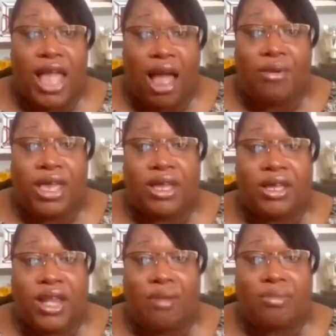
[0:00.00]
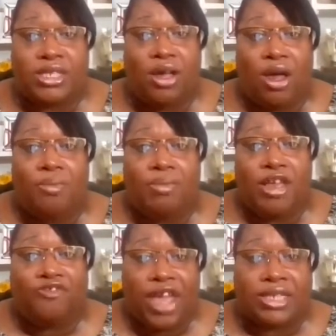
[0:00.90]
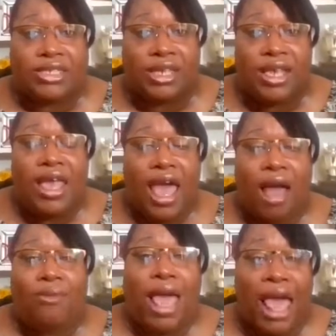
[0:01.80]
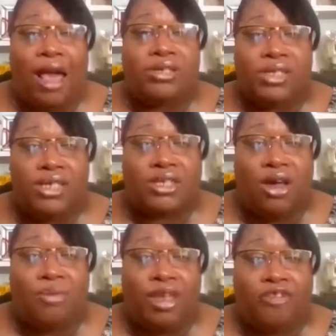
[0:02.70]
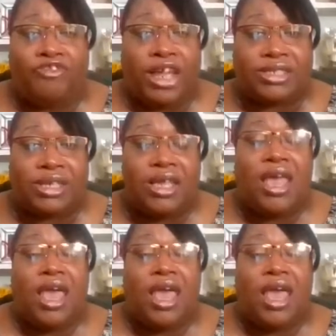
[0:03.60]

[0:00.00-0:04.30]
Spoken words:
Our economics is going to be affected. Our housing is going to be affected.